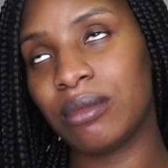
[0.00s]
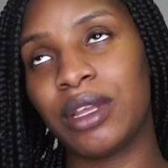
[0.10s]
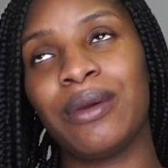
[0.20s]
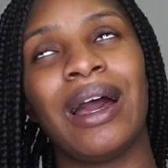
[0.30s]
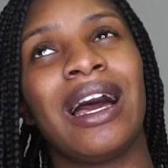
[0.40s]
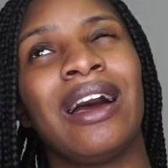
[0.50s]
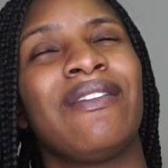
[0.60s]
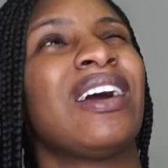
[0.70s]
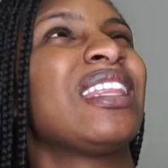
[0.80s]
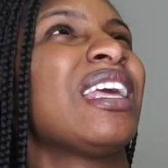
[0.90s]
You
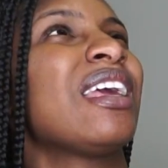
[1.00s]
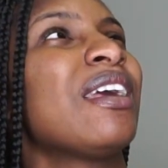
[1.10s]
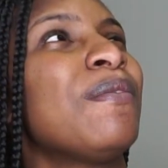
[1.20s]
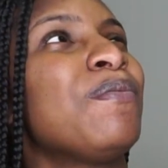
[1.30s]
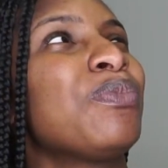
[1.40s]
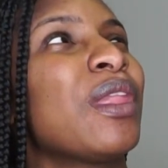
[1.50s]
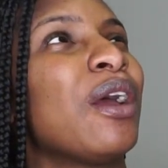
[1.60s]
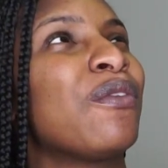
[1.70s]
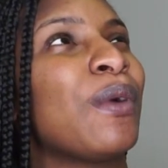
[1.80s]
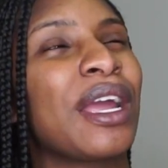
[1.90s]
have, I think,
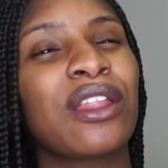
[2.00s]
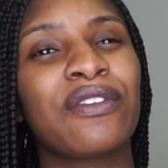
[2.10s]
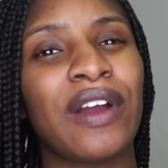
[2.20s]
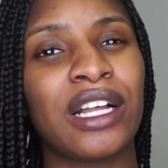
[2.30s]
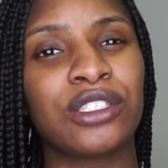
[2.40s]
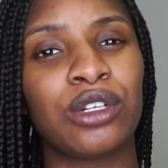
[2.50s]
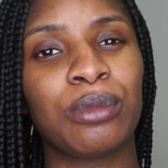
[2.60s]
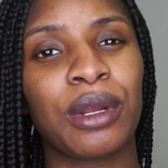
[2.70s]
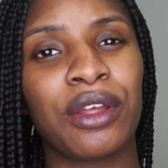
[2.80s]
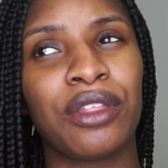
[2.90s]
a regular vaginal
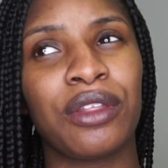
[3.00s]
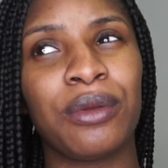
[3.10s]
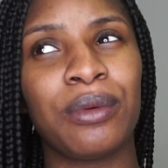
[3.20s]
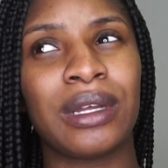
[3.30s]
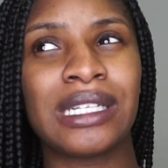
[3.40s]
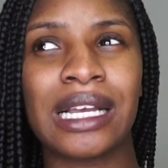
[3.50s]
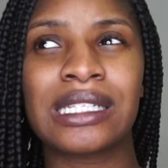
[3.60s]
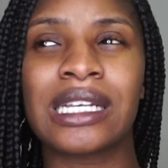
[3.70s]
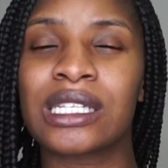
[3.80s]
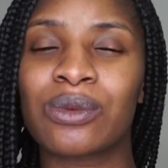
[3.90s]
birth, it takes
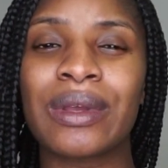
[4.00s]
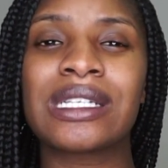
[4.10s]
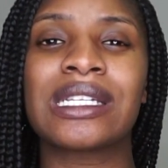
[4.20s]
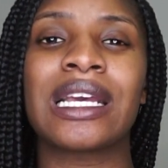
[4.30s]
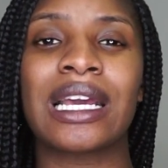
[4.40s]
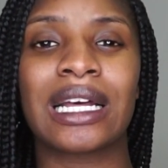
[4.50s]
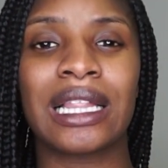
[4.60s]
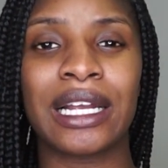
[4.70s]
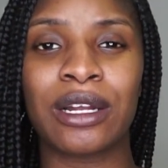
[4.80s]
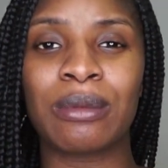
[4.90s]
6 weeks to get
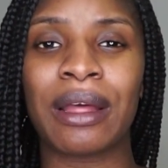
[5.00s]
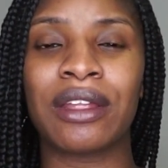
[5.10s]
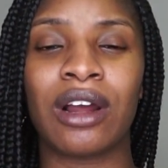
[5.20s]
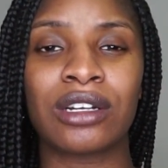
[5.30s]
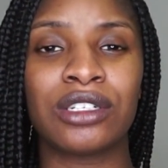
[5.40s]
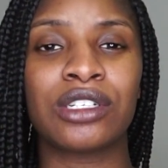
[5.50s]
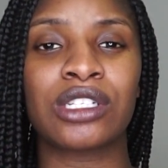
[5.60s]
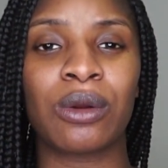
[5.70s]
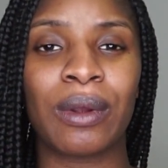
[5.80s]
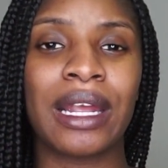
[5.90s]
cleared by the doctor to
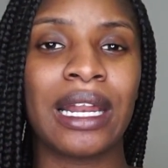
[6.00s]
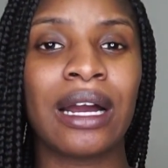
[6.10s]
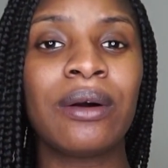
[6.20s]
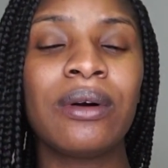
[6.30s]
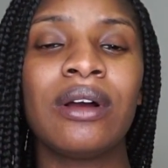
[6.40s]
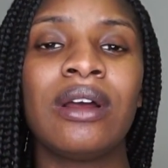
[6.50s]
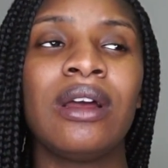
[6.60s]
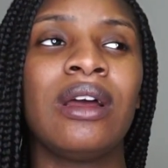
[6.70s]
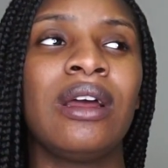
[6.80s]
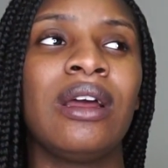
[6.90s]
start working out.
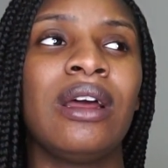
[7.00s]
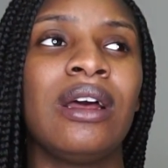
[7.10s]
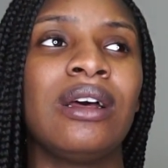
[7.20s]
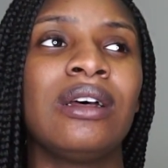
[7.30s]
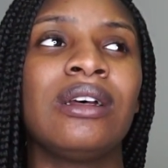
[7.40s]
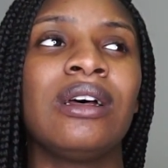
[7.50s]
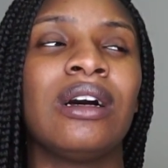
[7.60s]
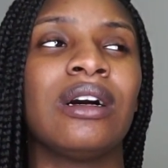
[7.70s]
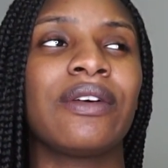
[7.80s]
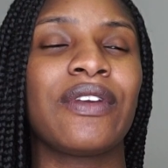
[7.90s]

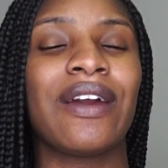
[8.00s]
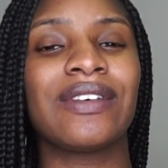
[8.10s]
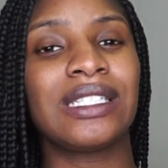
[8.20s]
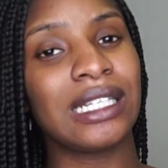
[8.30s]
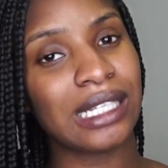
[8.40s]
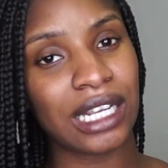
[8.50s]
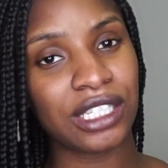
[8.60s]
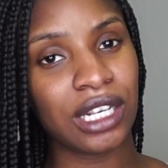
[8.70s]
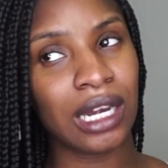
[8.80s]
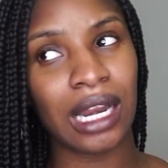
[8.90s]
If you have a
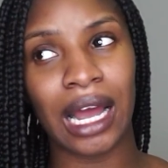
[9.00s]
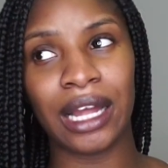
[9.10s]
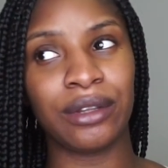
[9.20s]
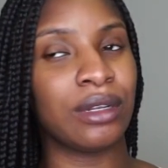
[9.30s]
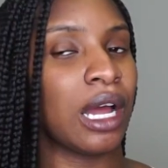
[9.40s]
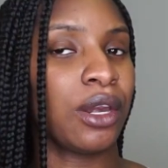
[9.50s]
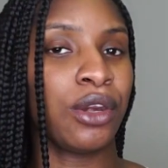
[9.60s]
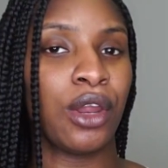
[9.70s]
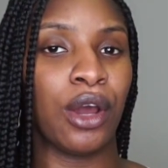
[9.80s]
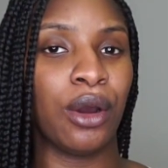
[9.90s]
C-section, I do not
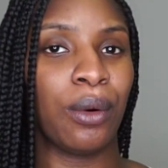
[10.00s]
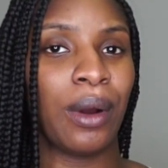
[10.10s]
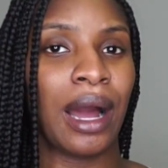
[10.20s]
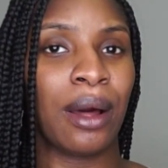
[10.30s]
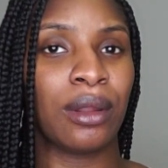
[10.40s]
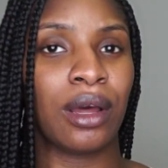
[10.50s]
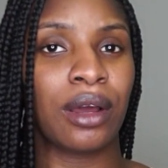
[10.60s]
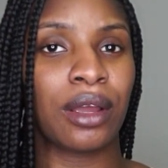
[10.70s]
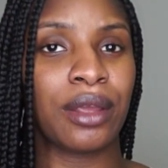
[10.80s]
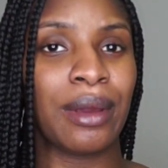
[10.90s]
know how
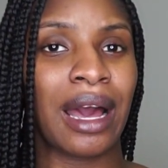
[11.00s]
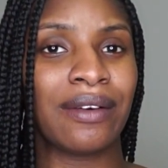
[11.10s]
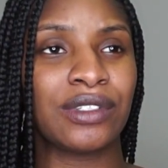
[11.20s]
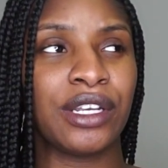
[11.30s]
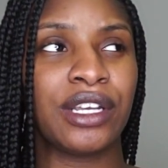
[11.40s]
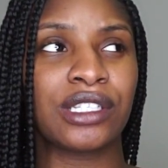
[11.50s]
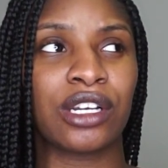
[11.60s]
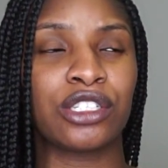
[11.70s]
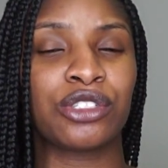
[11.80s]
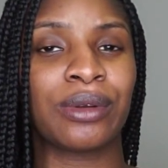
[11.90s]
long you have till you can
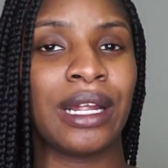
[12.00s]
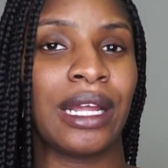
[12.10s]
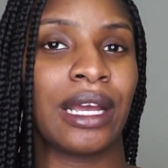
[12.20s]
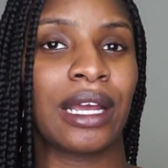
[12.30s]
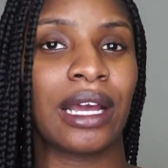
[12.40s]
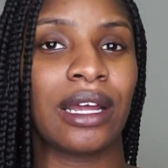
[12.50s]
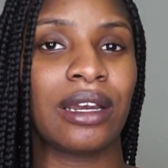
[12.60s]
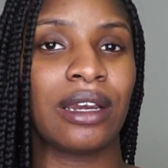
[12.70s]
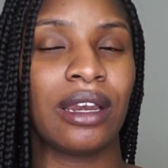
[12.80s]
start training again.